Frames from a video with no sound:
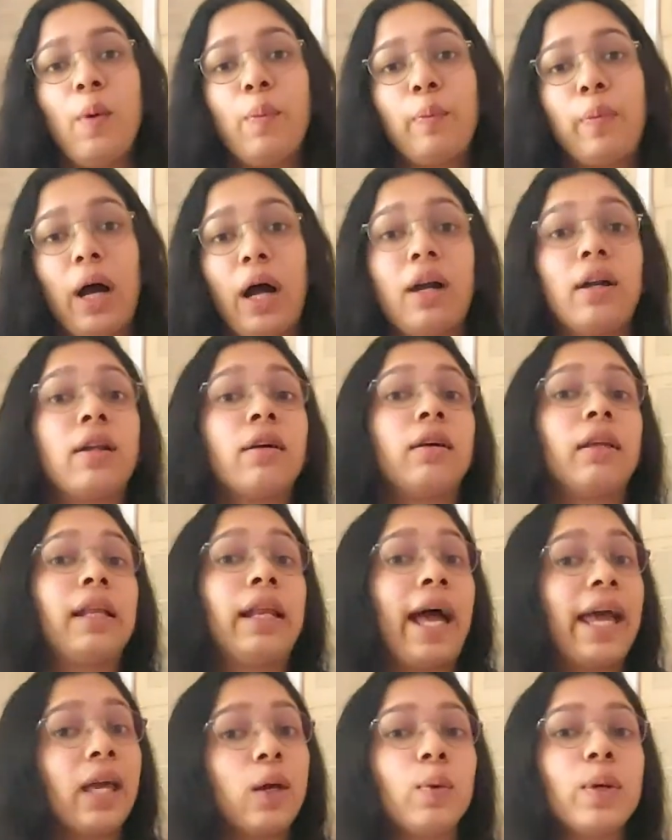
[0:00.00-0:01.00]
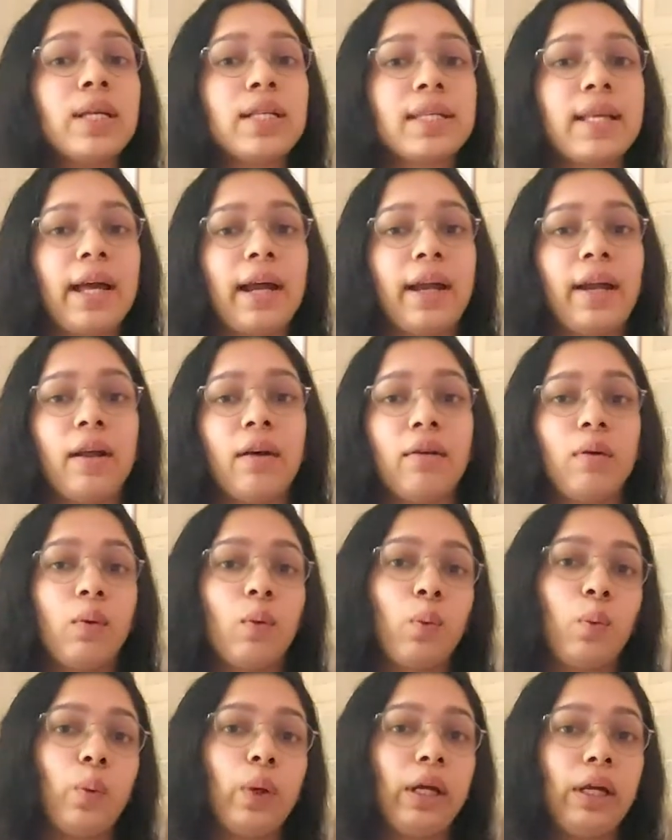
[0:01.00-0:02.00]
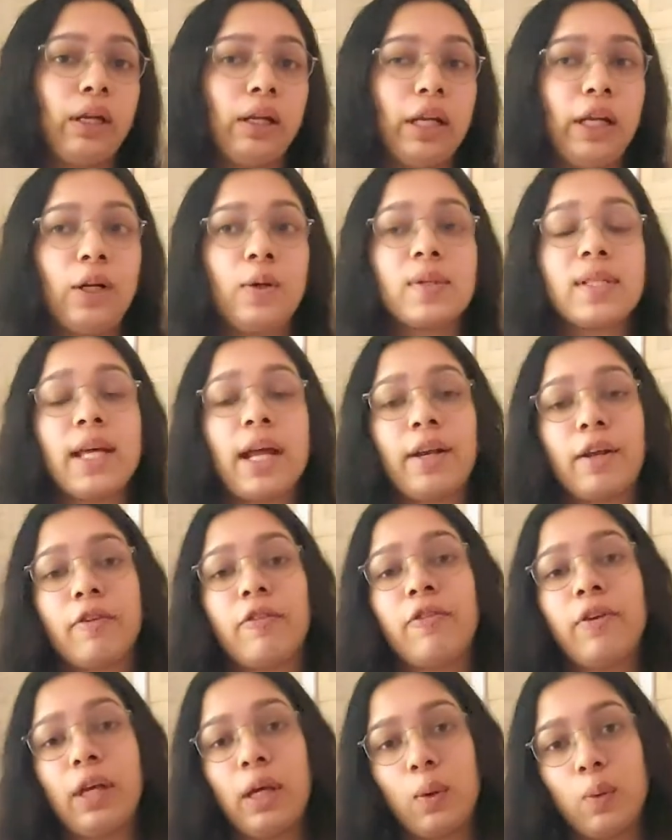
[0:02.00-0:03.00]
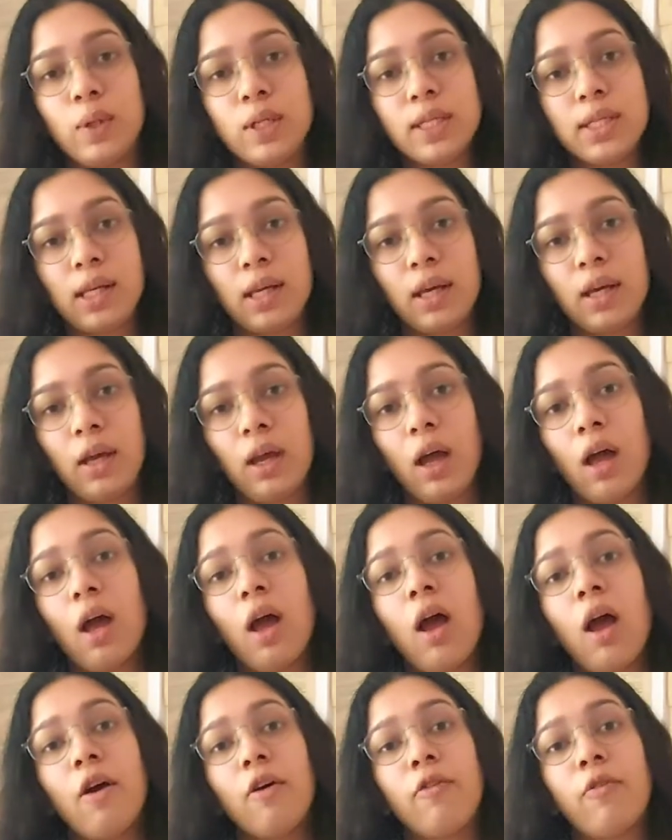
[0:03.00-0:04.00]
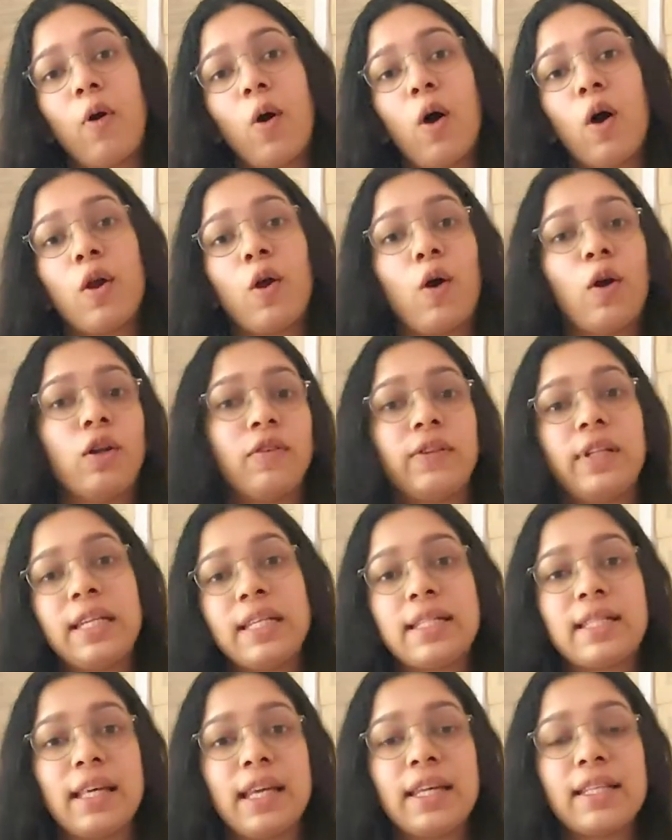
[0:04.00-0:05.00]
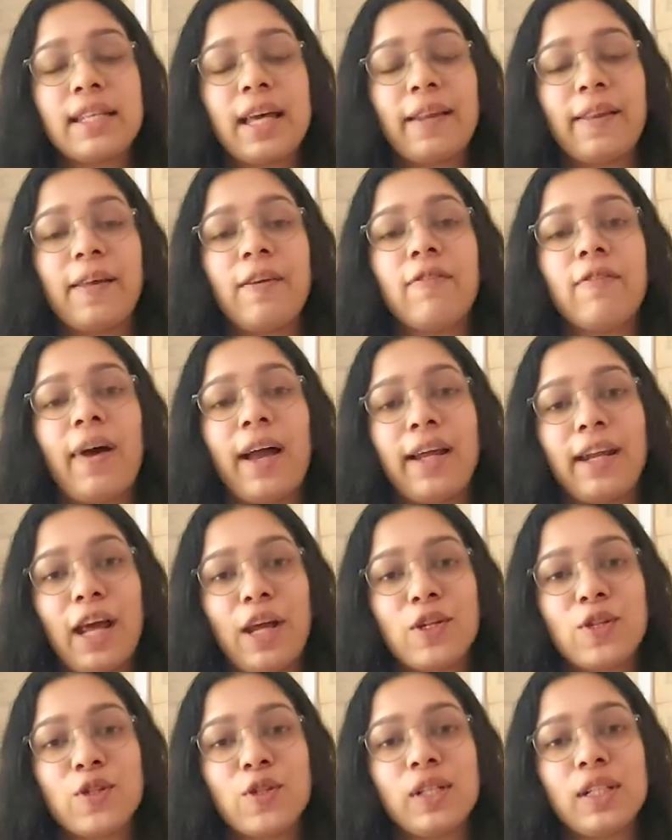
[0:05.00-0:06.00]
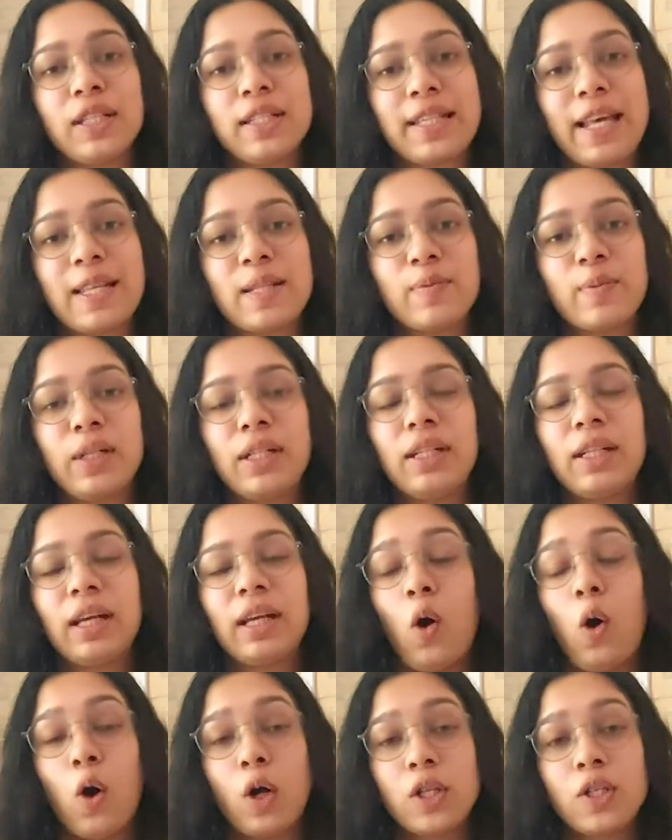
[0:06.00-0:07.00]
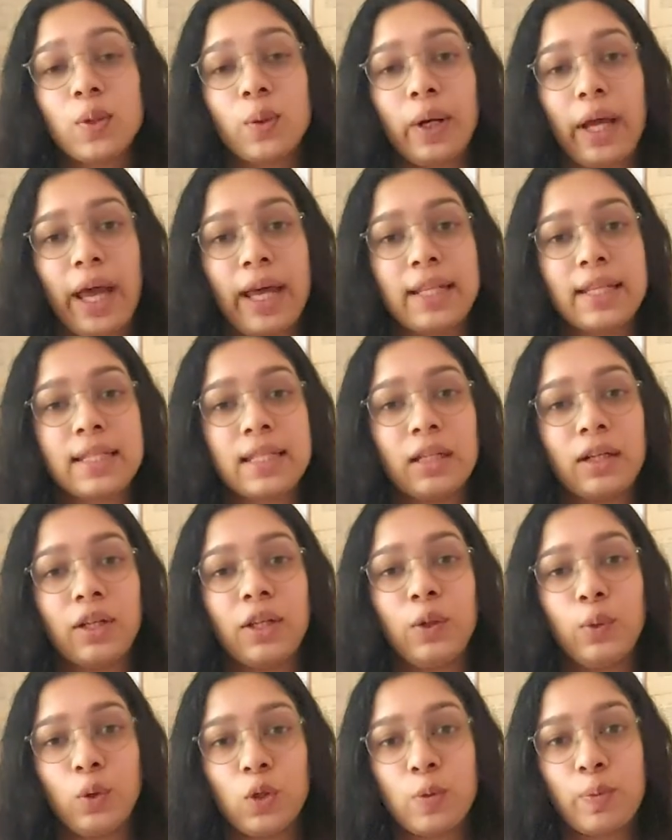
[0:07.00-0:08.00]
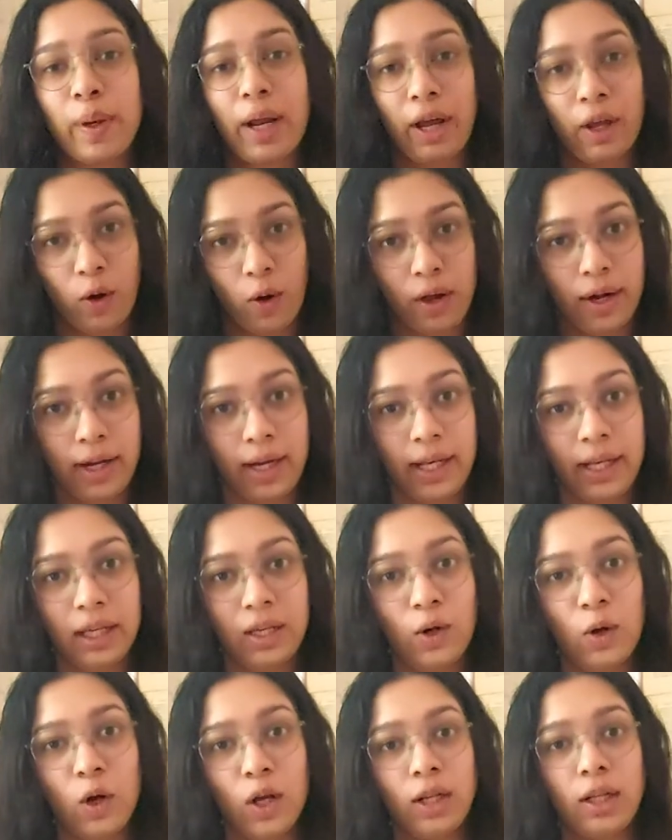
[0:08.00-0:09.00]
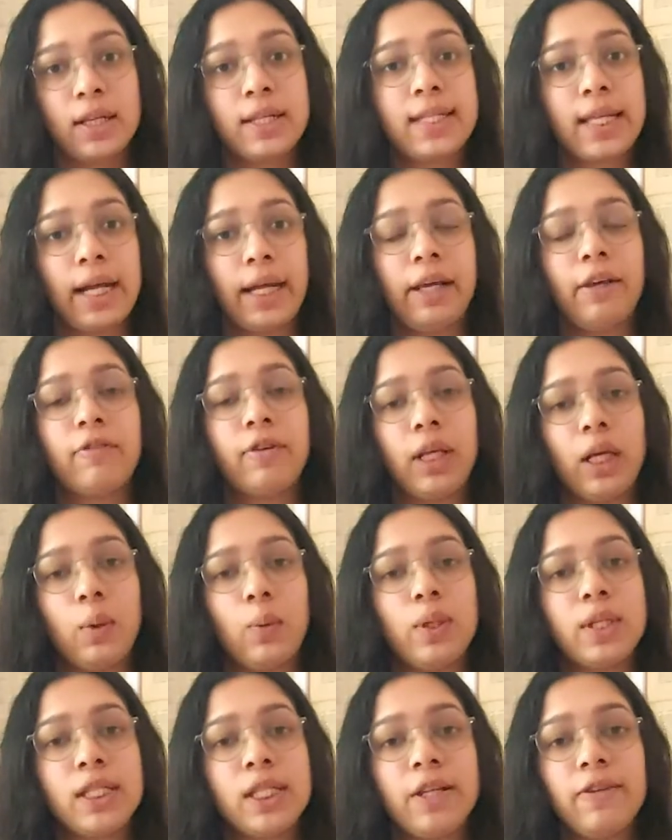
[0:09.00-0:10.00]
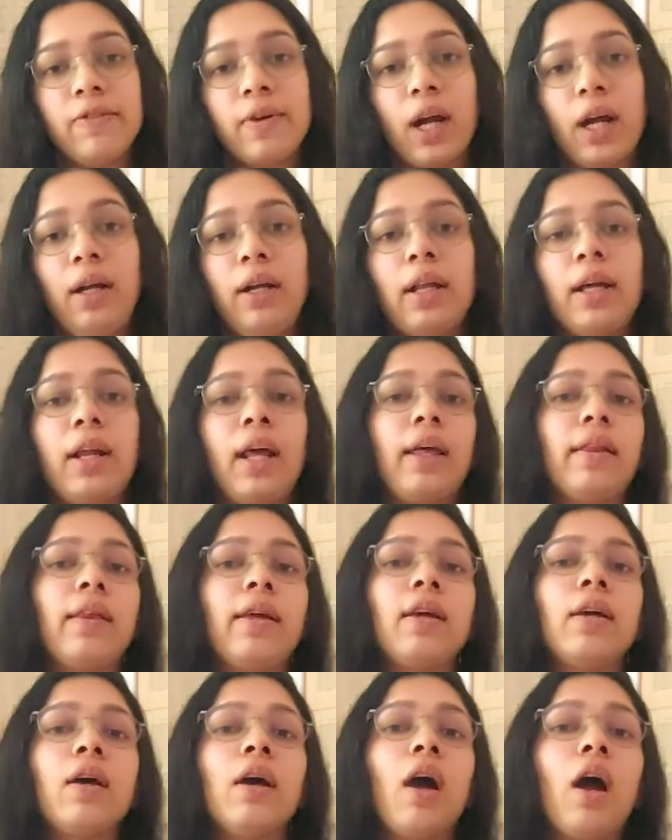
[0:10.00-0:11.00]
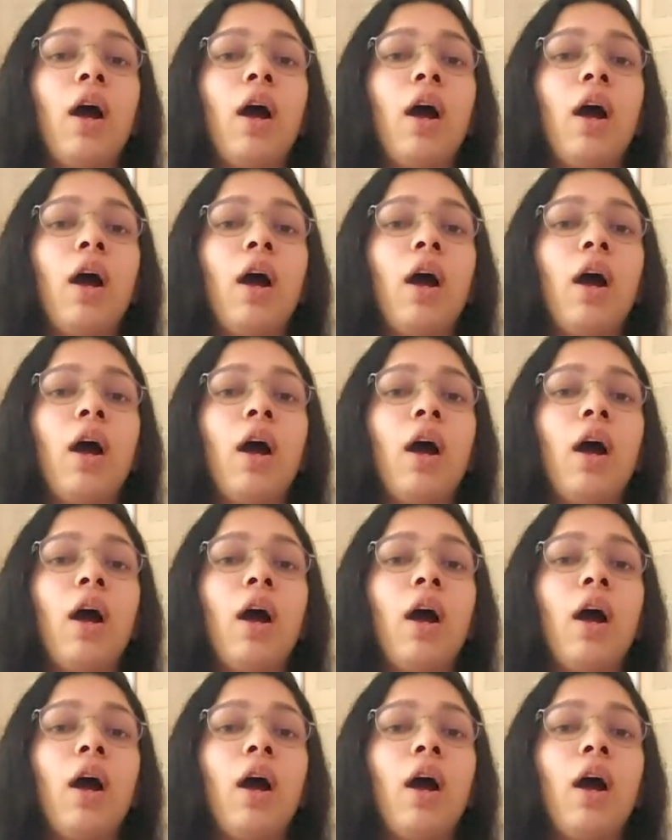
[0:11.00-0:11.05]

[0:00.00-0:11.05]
But like we said, we need to set a frequency for all of these things. I think financial assessment also gets a huge priority on the setting frequency front, and I think